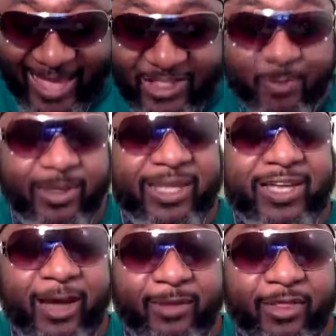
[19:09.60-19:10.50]
as
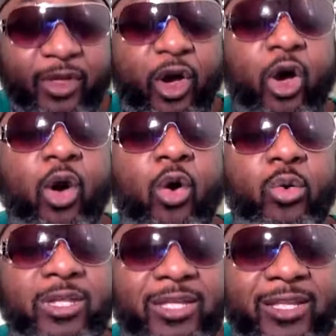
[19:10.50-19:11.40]
becometh
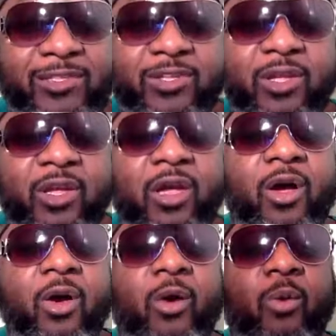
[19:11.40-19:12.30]
holiness.
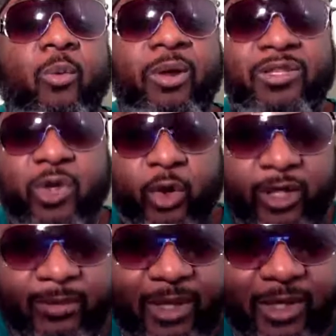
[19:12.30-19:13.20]
What does
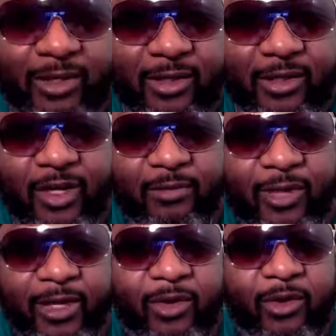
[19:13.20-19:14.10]
holy mean,
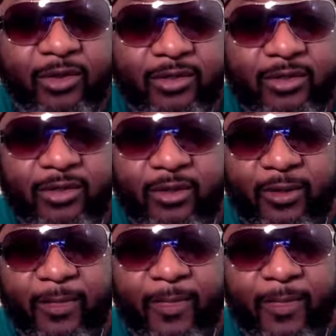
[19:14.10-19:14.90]
young man Lawrence?